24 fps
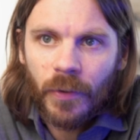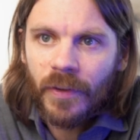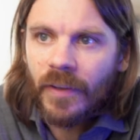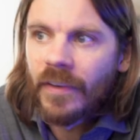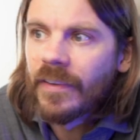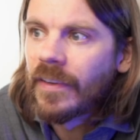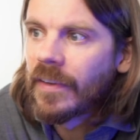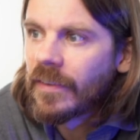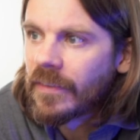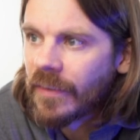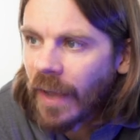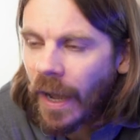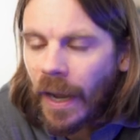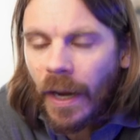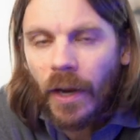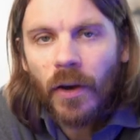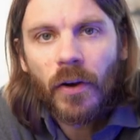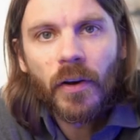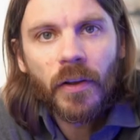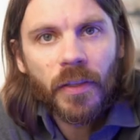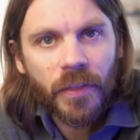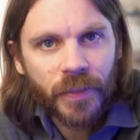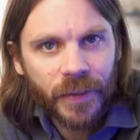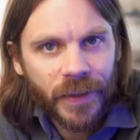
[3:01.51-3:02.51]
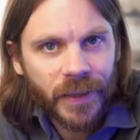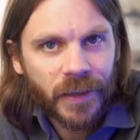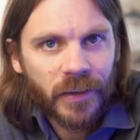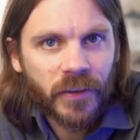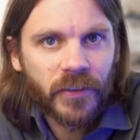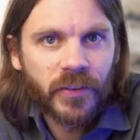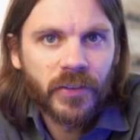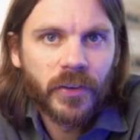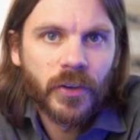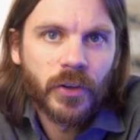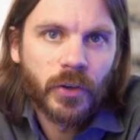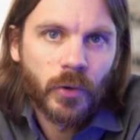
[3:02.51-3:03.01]
to desire
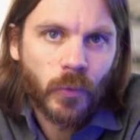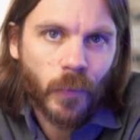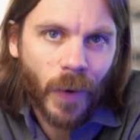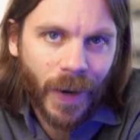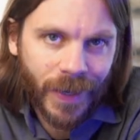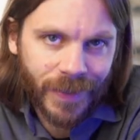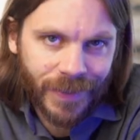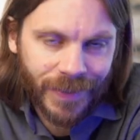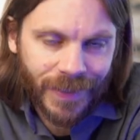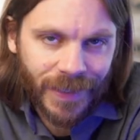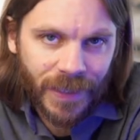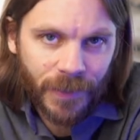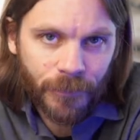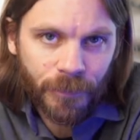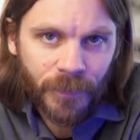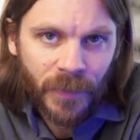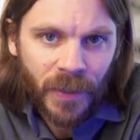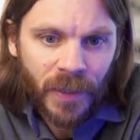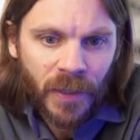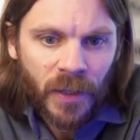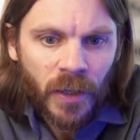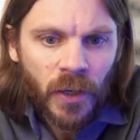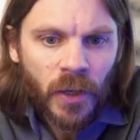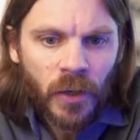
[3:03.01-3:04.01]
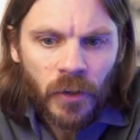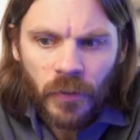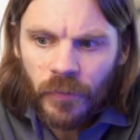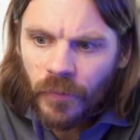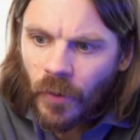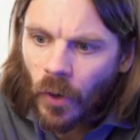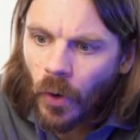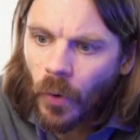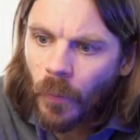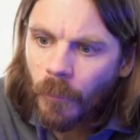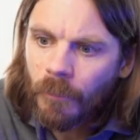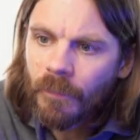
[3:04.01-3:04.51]
things directly.
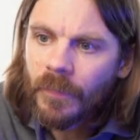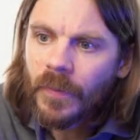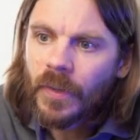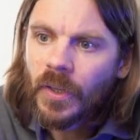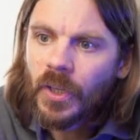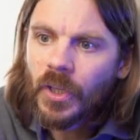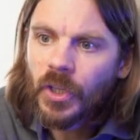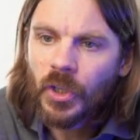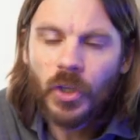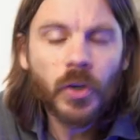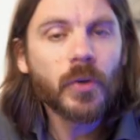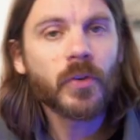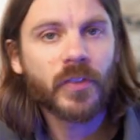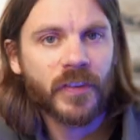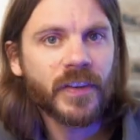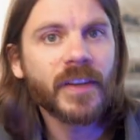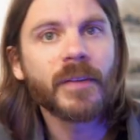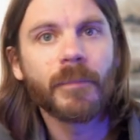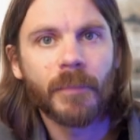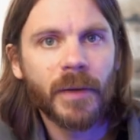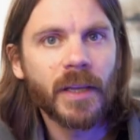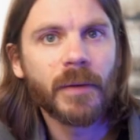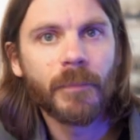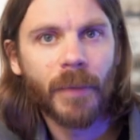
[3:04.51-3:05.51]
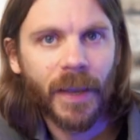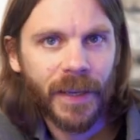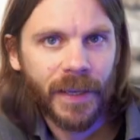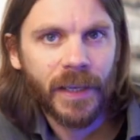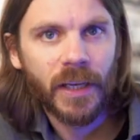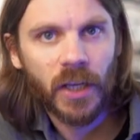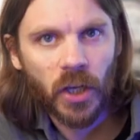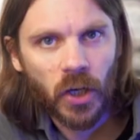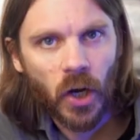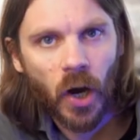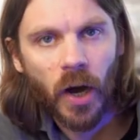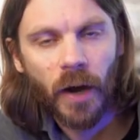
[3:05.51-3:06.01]
So you see me
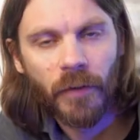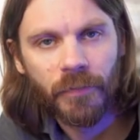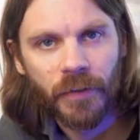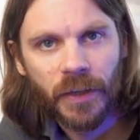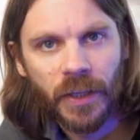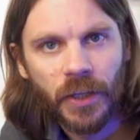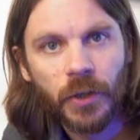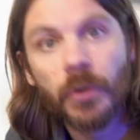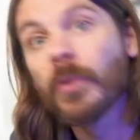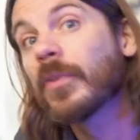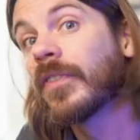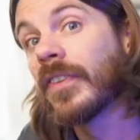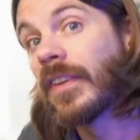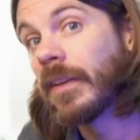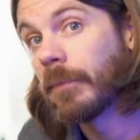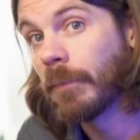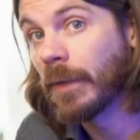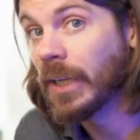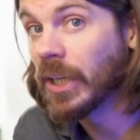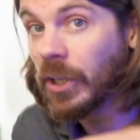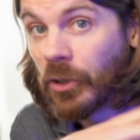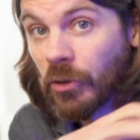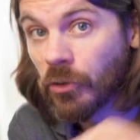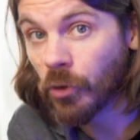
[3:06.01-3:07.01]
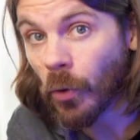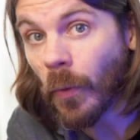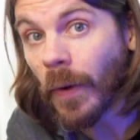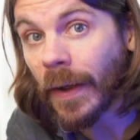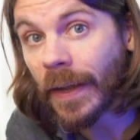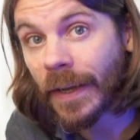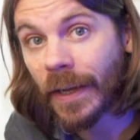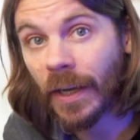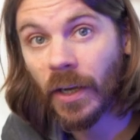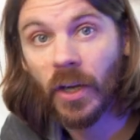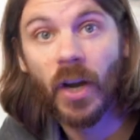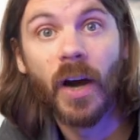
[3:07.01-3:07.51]
making a coffee, you see me
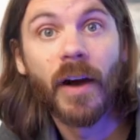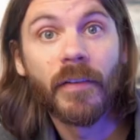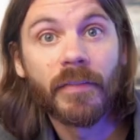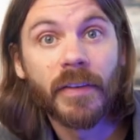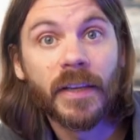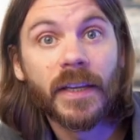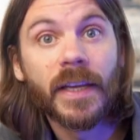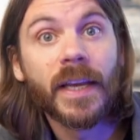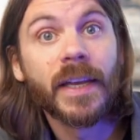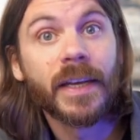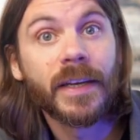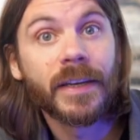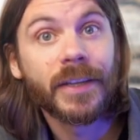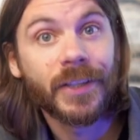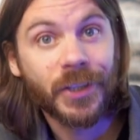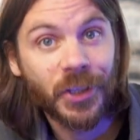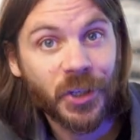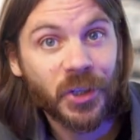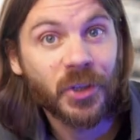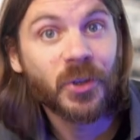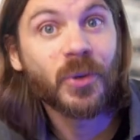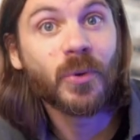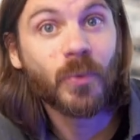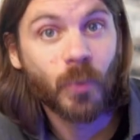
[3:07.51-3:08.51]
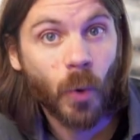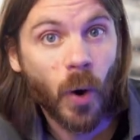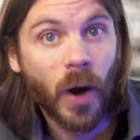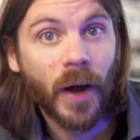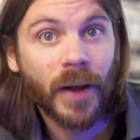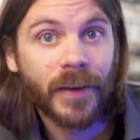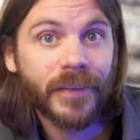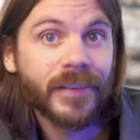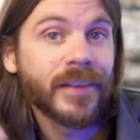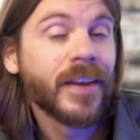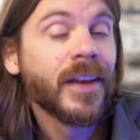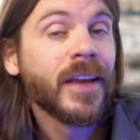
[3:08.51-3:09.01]
enjoying a coffee, and you
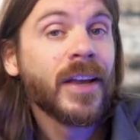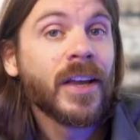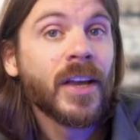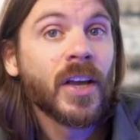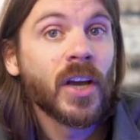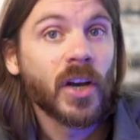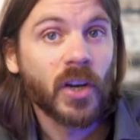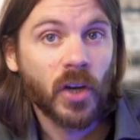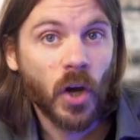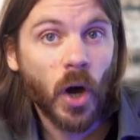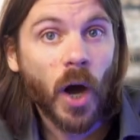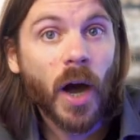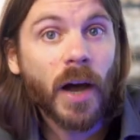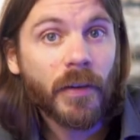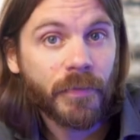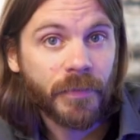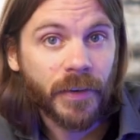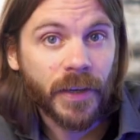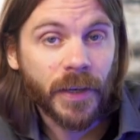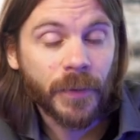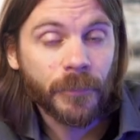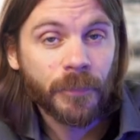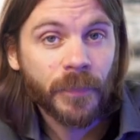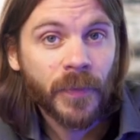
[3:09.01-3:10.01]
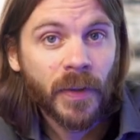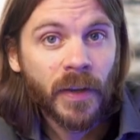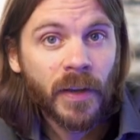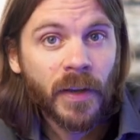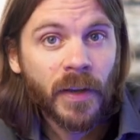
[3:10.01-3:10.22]
want a coffee.